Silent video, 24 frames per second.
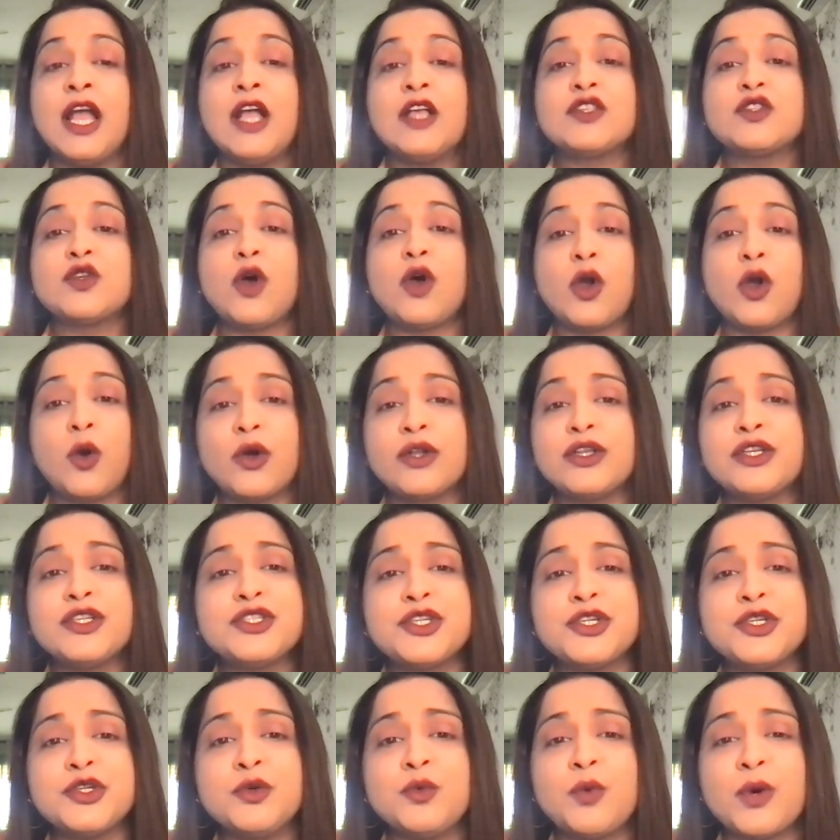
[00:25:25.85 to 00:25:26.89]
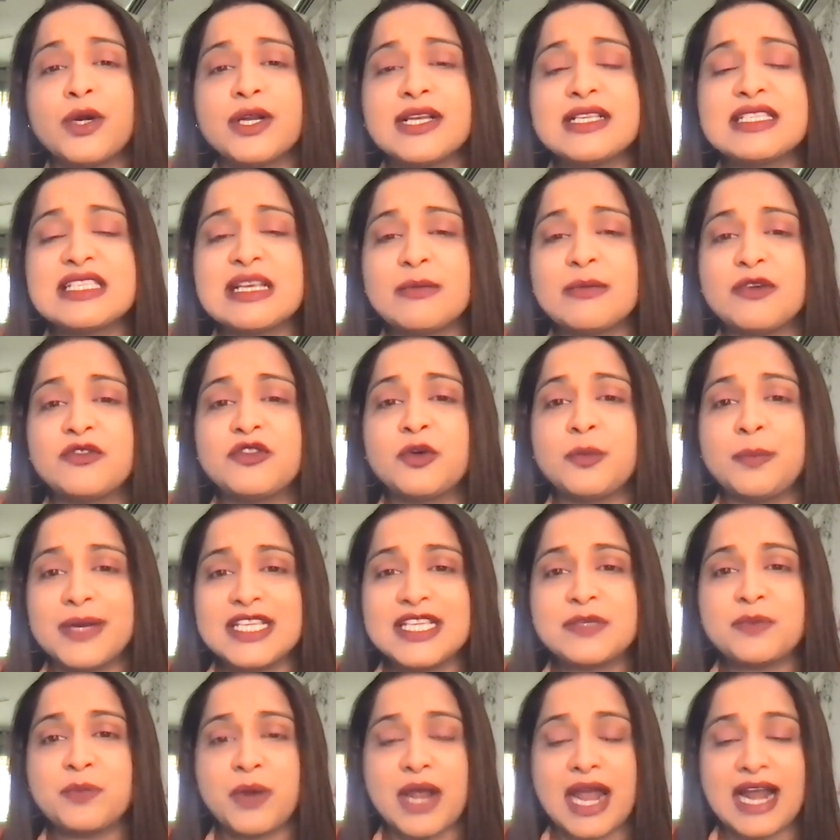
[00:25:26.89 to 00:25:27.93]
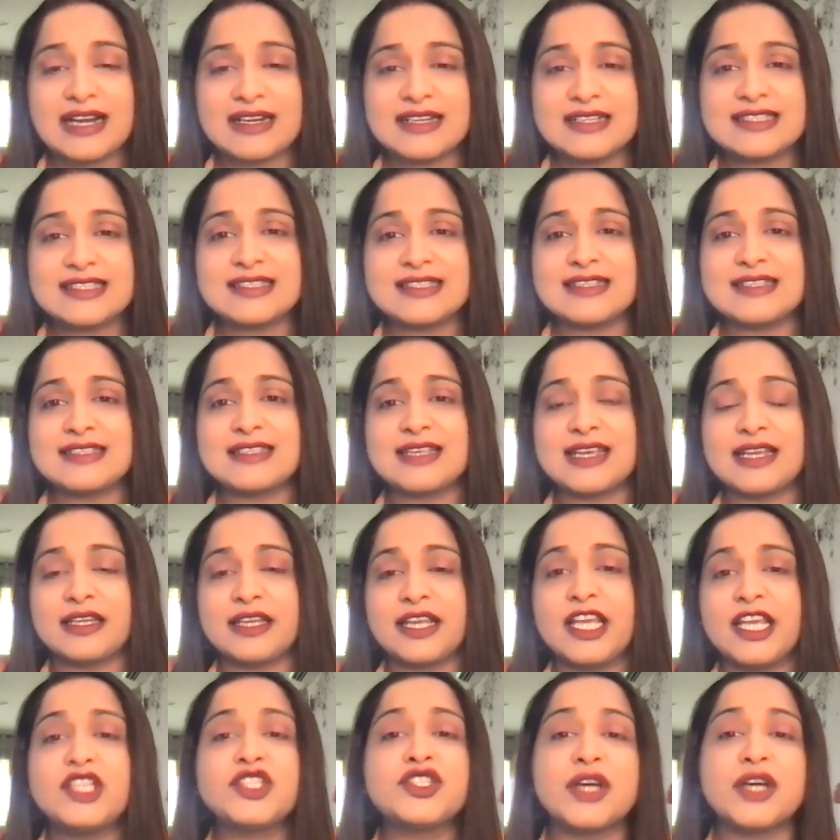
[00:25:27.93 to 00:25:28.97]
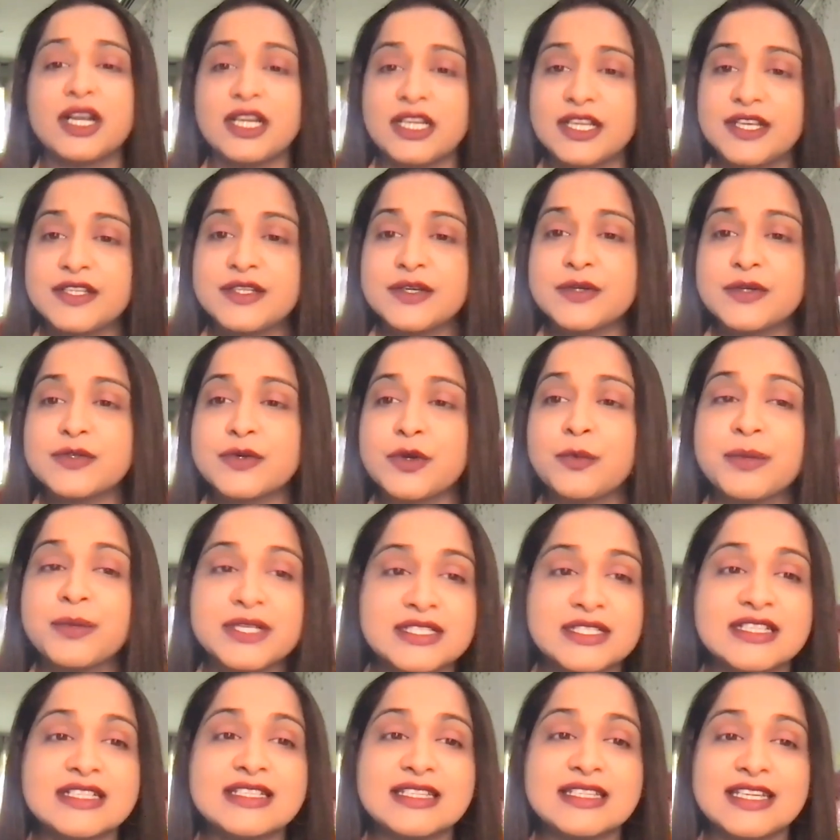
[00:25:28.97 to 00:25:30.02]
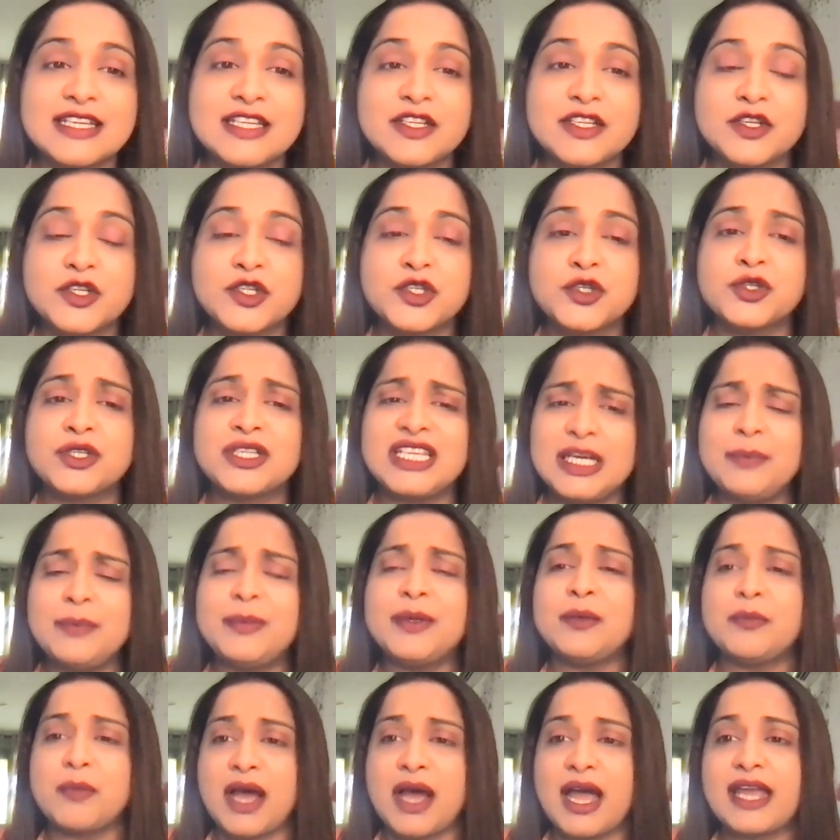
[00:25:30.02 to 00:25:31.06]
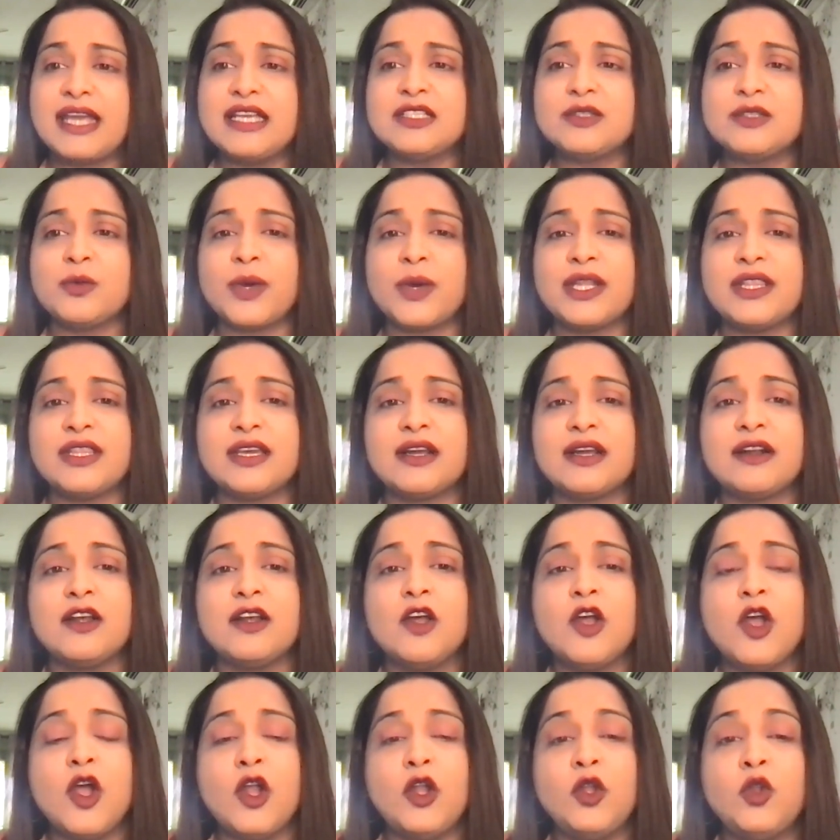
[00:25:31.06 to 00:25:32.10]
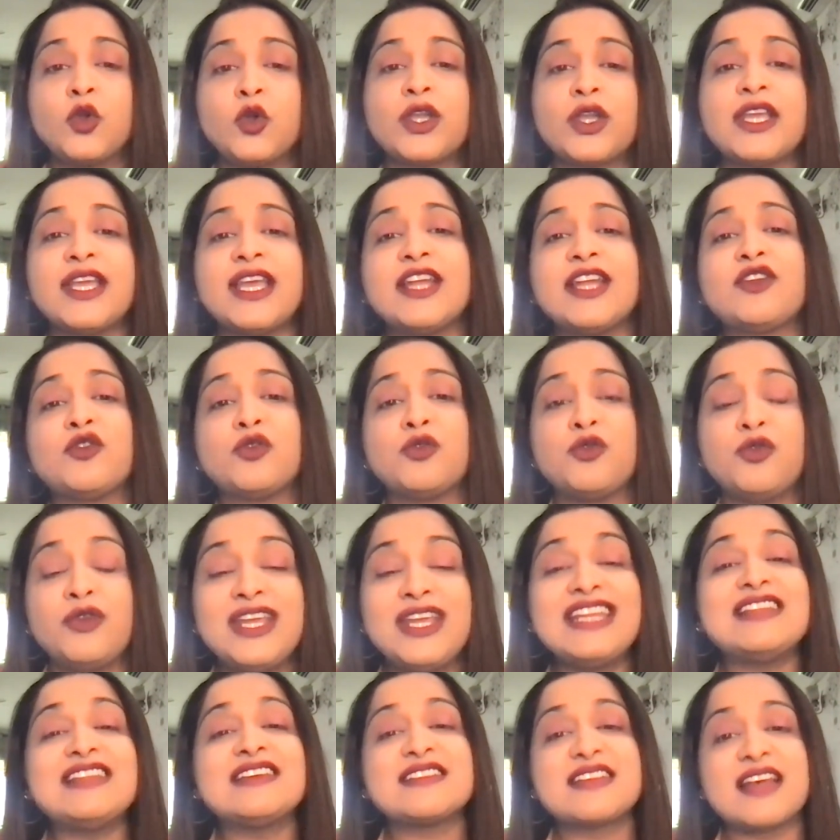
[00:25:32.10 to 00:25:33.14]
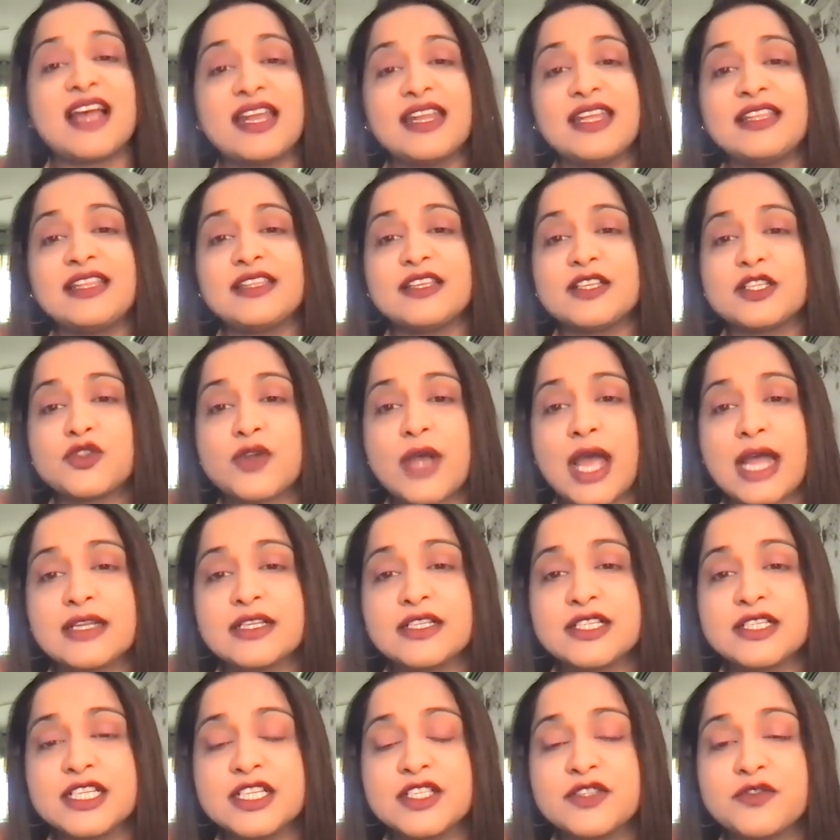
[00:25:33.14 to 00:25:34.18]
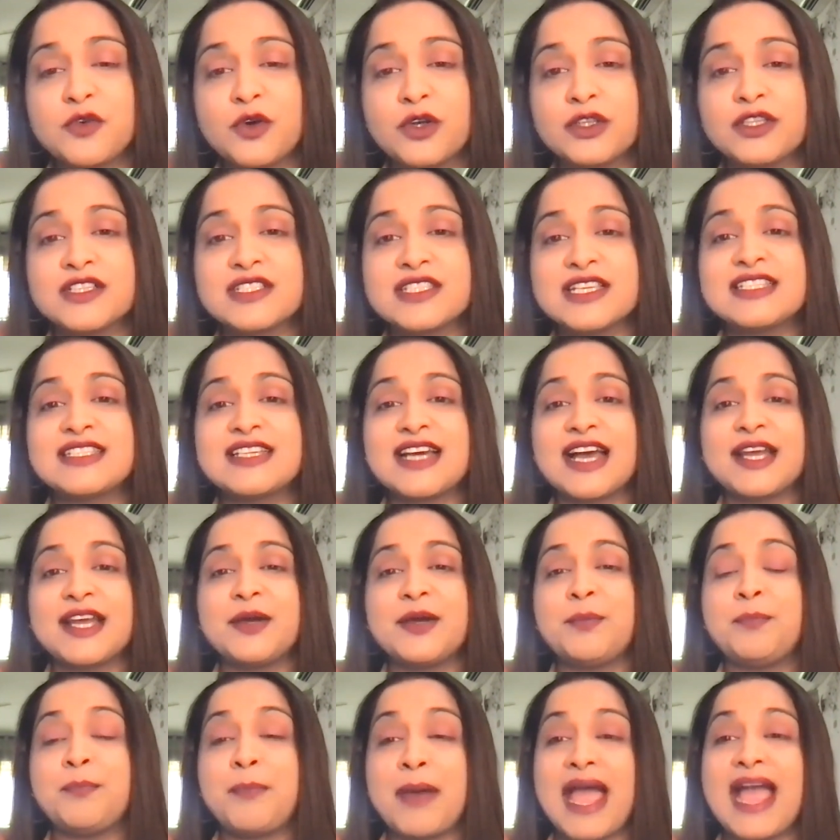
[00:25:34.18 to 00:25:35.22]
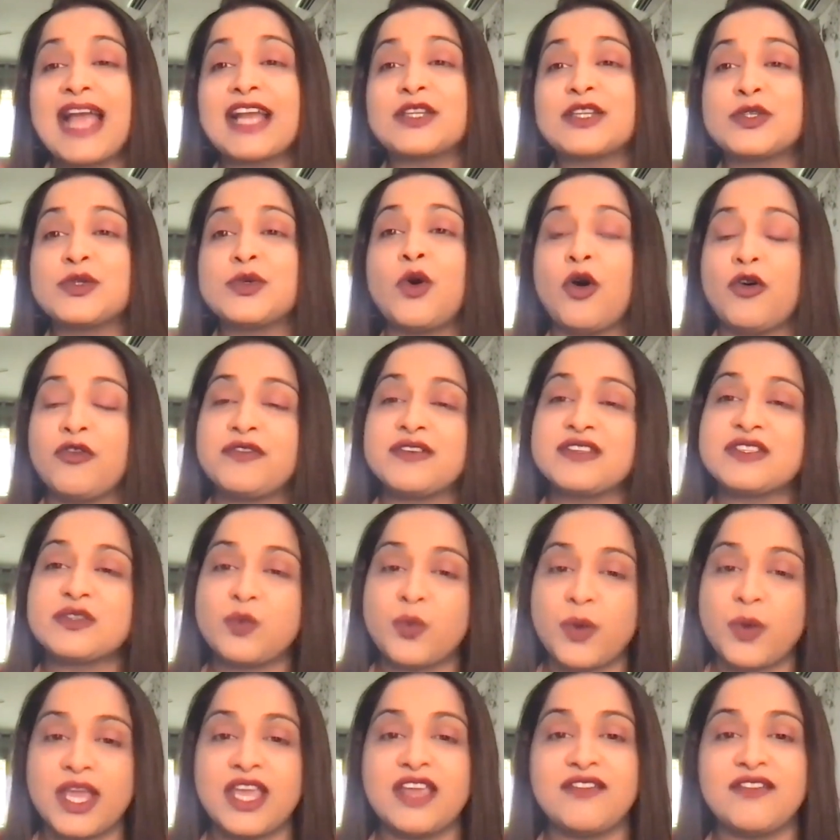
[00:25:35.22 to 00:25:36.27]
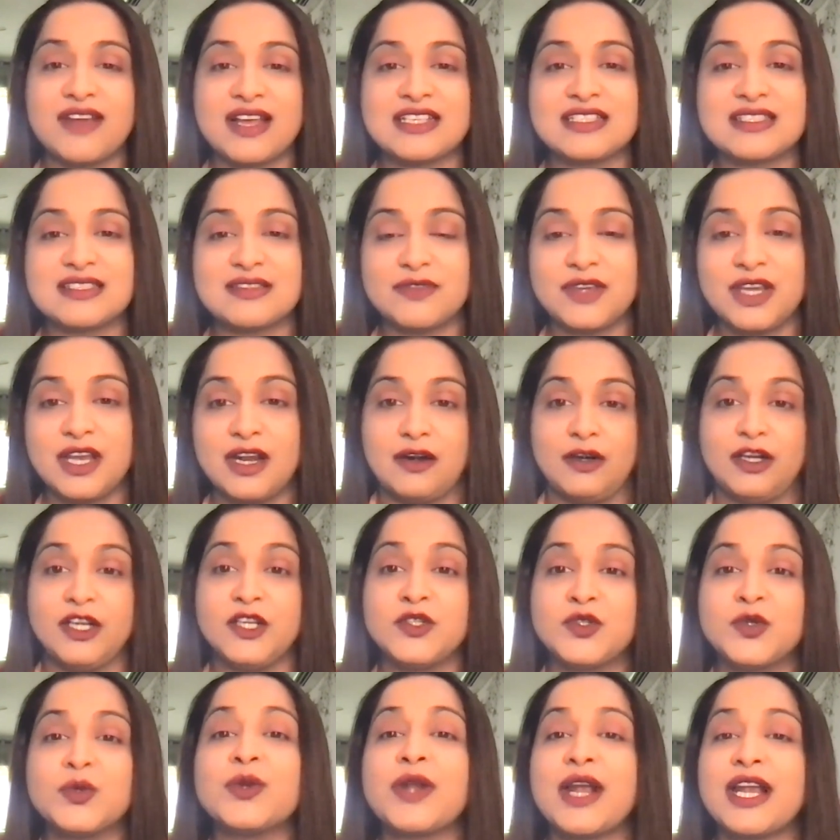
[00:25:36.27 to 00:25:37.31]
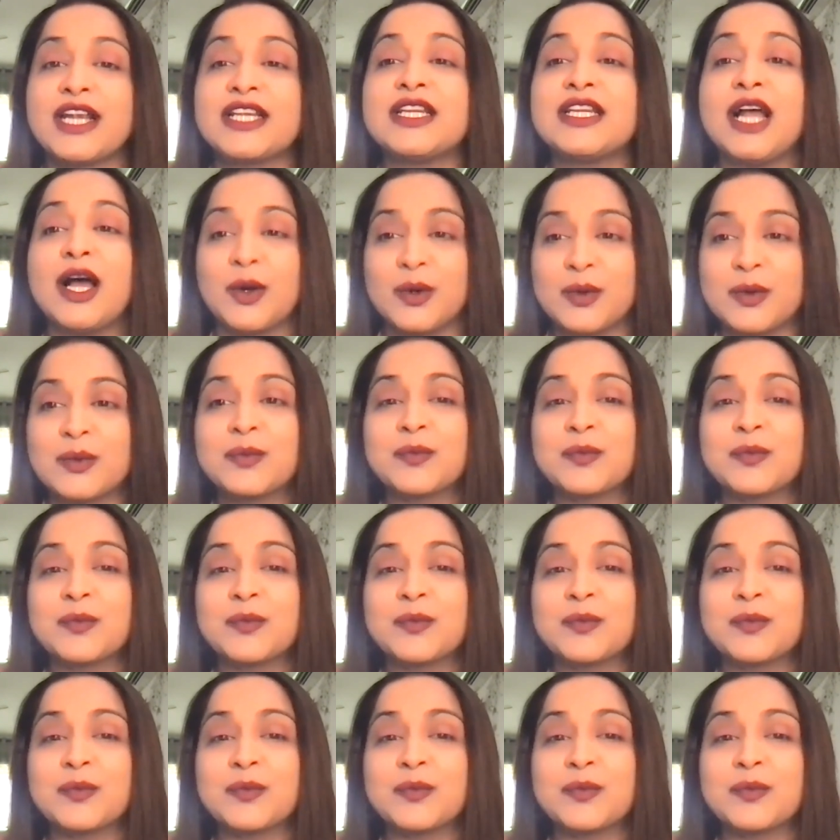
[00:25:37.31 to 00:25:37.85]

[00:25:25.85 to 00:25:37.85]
So, according to you, what are some of the best practices that HR leaders or business leaders should keep in mind when they're looking at redesigning their strategies for this entire back to office wave as we are into right now?